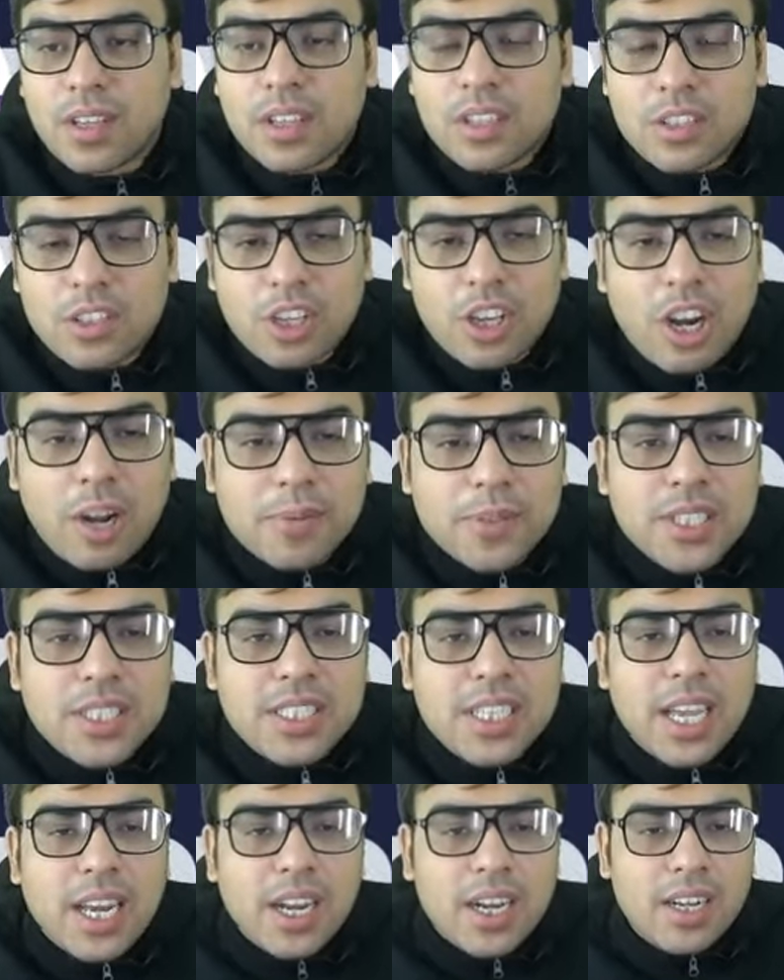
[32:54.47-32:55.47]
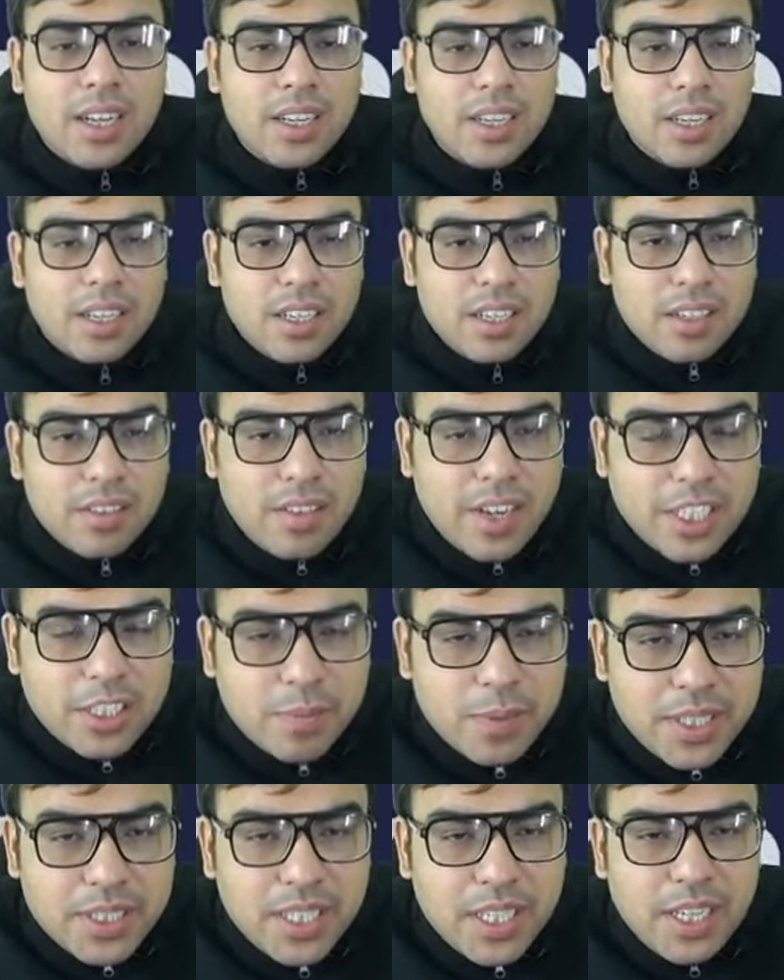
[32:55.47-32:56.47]
So your options are Vice
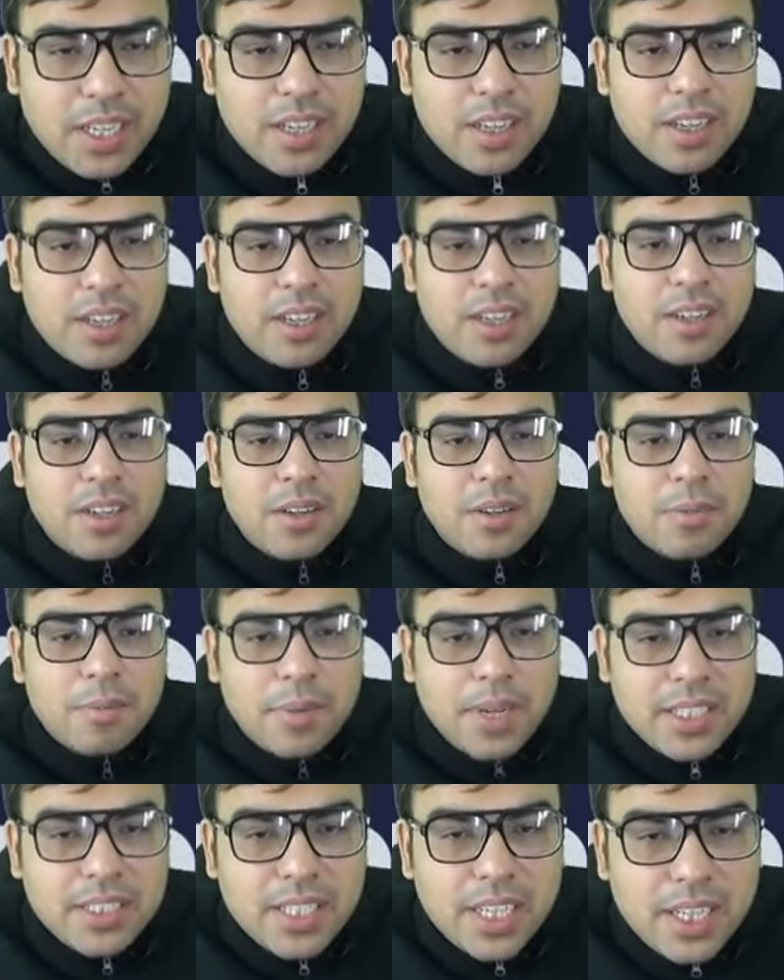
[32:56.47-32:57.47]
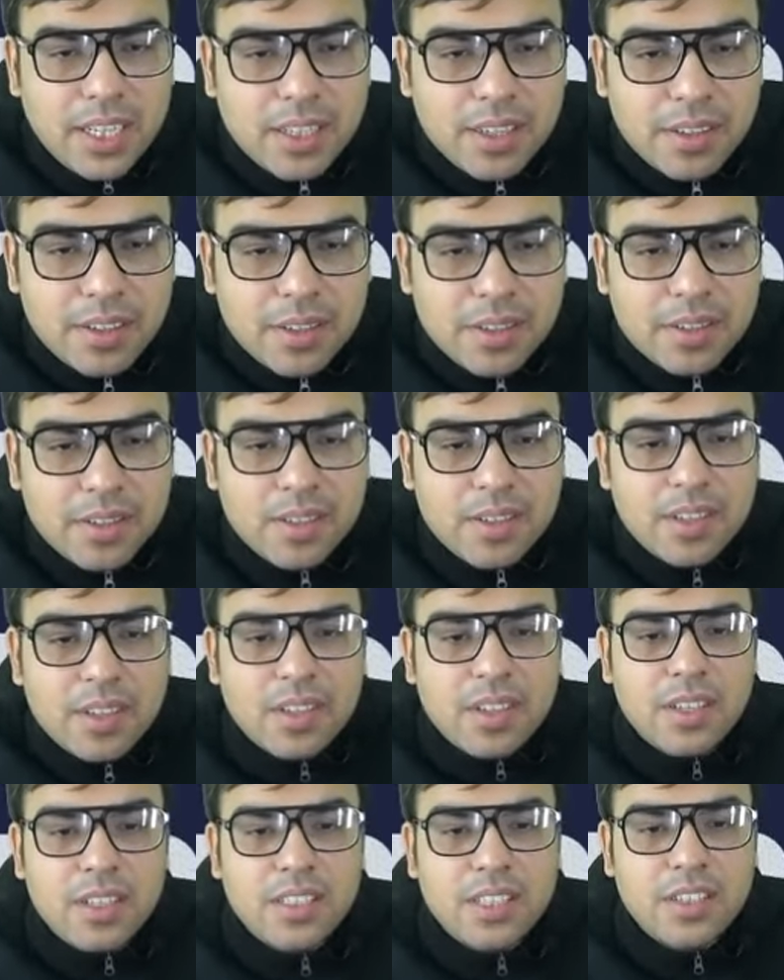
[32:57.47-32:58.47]
President, President,
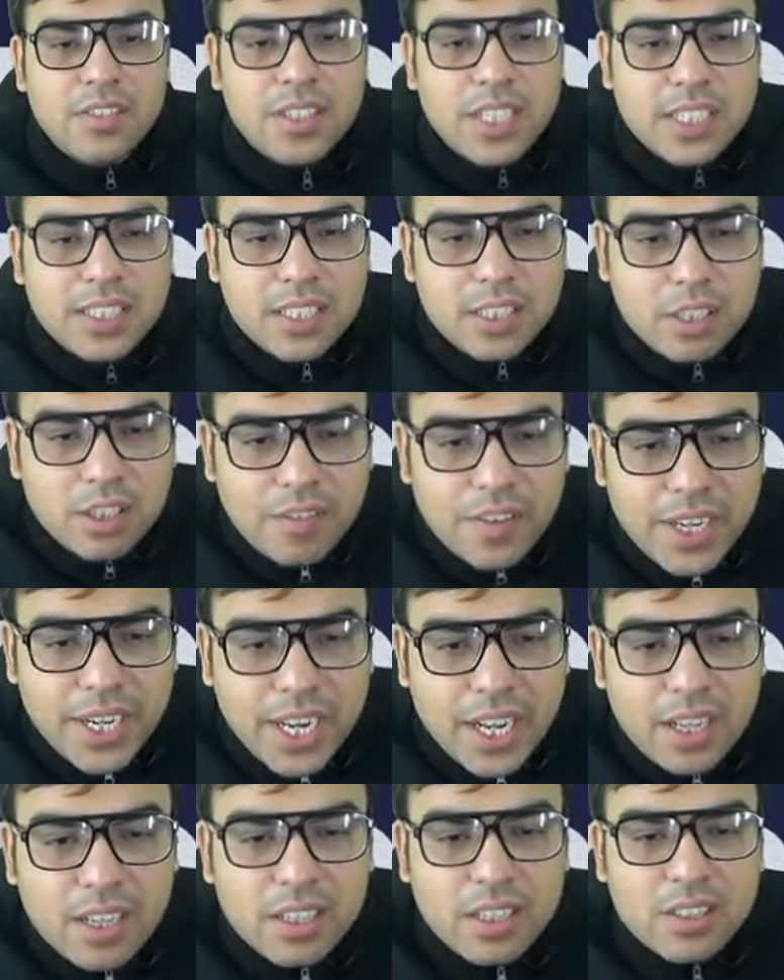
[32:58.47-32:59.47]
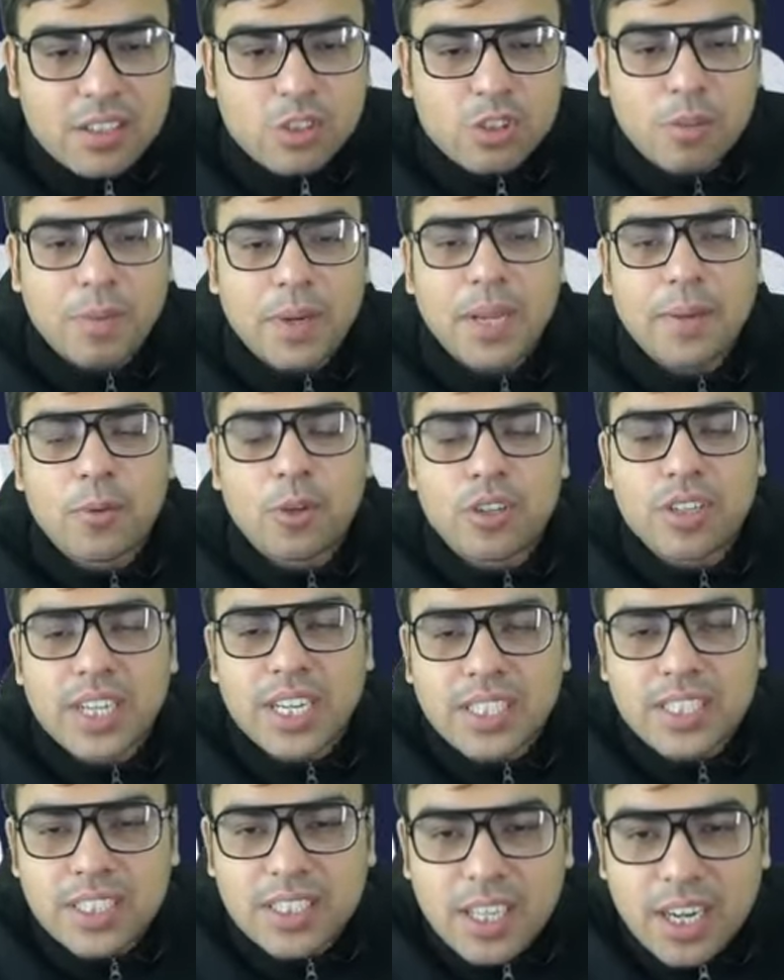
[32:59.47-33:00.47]
Chief Justice of India, Supreme Court
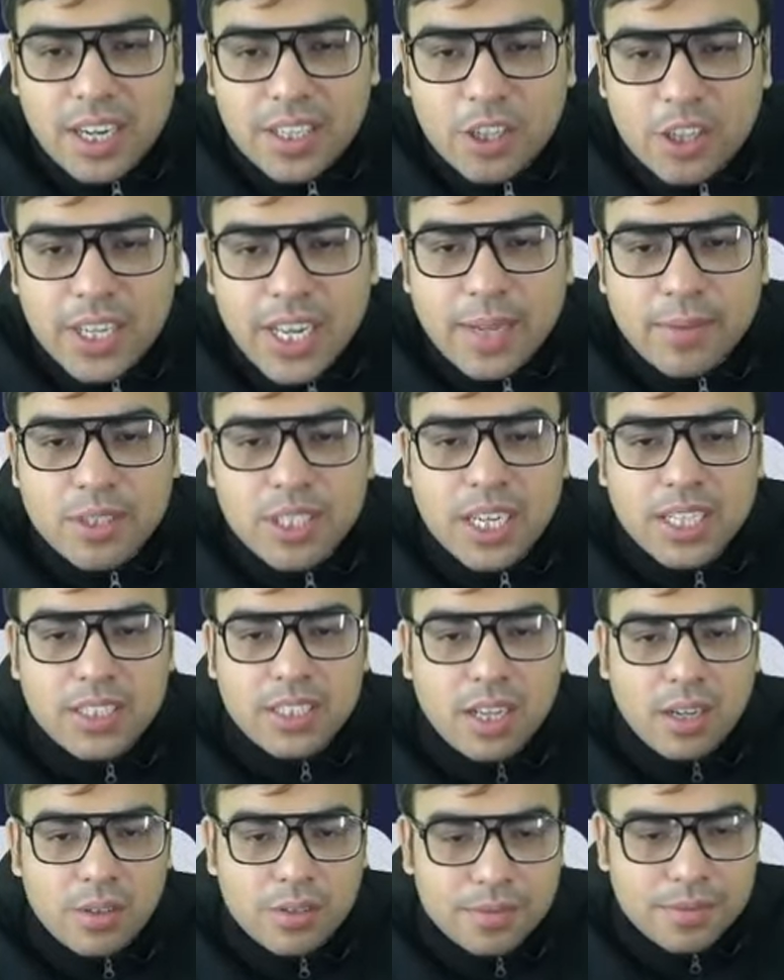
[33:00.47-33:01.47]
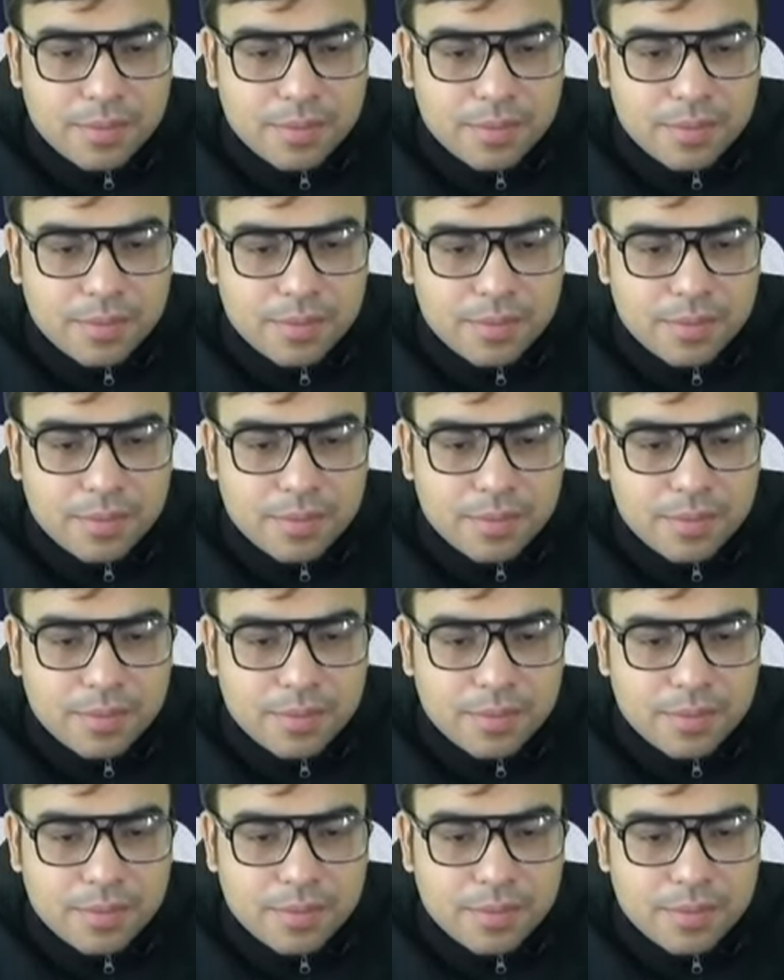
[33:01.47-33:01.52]
Registrar. Your time starts now.